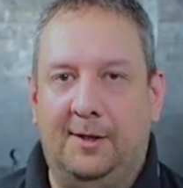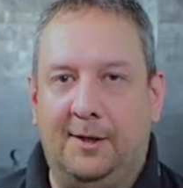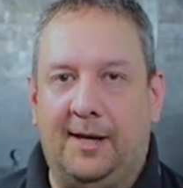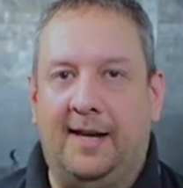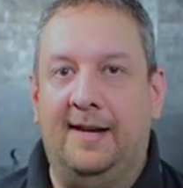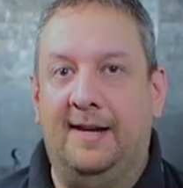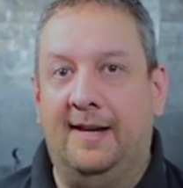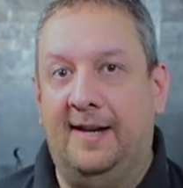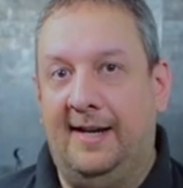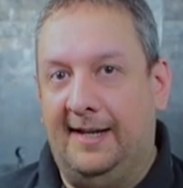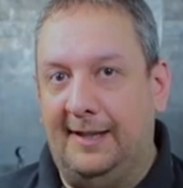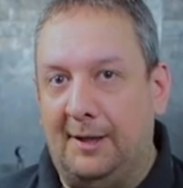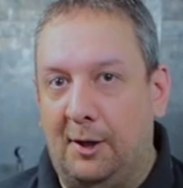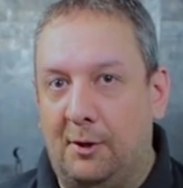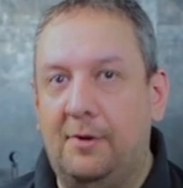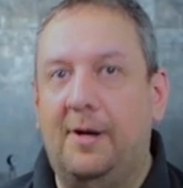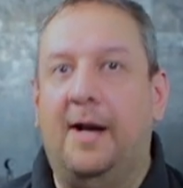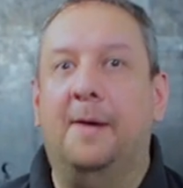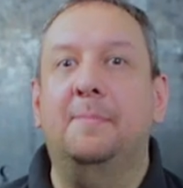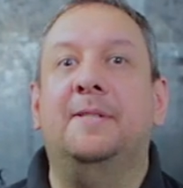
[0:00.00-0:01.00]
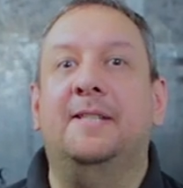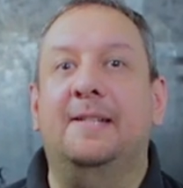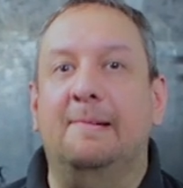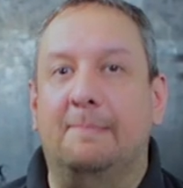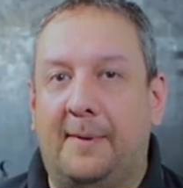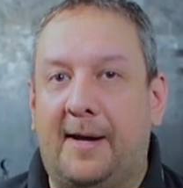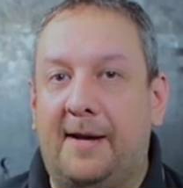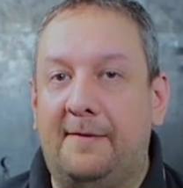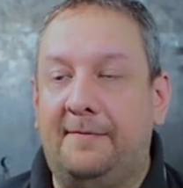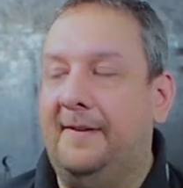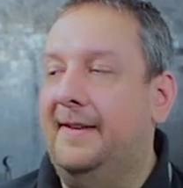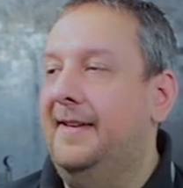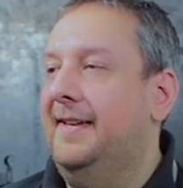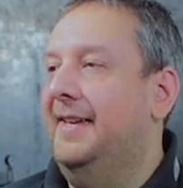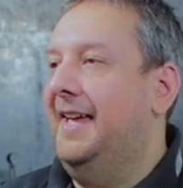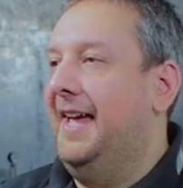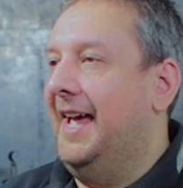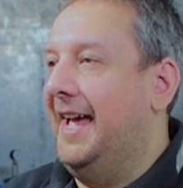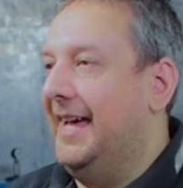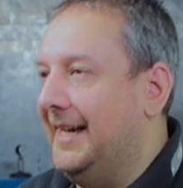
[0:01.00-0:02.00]
Okay, hello, I'm still Pav,
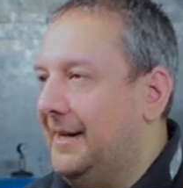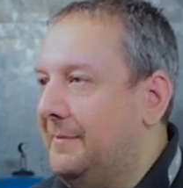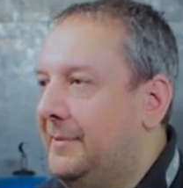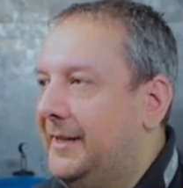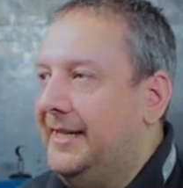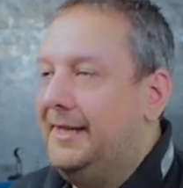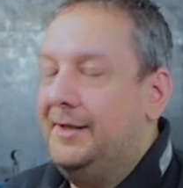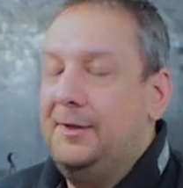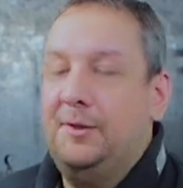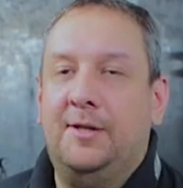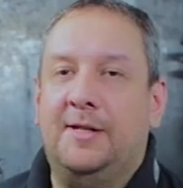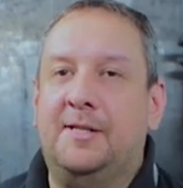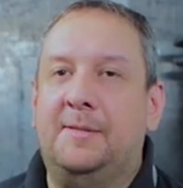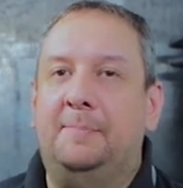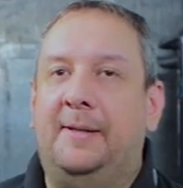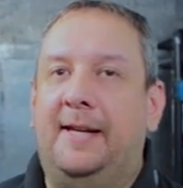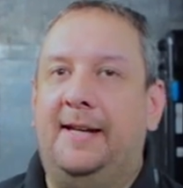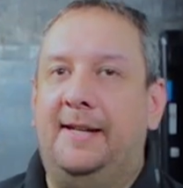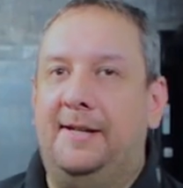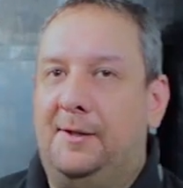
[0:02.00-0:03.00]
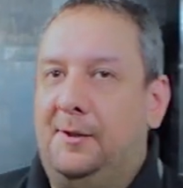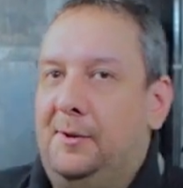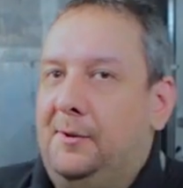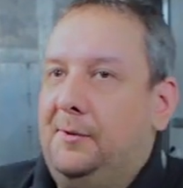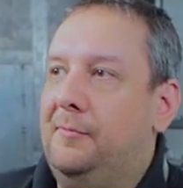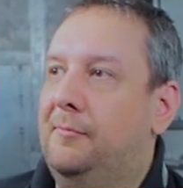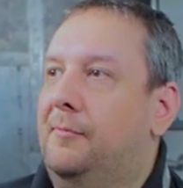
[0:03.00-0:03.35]
and I'm here to explain you